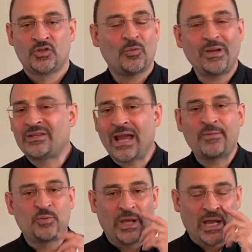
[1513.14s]
So many
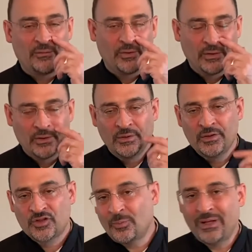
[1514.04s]
times we have
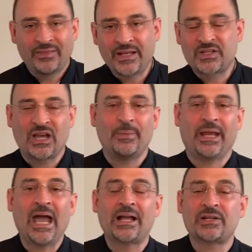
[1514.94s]
so many things
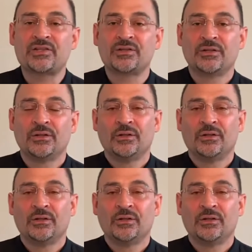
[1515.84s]
coming at us.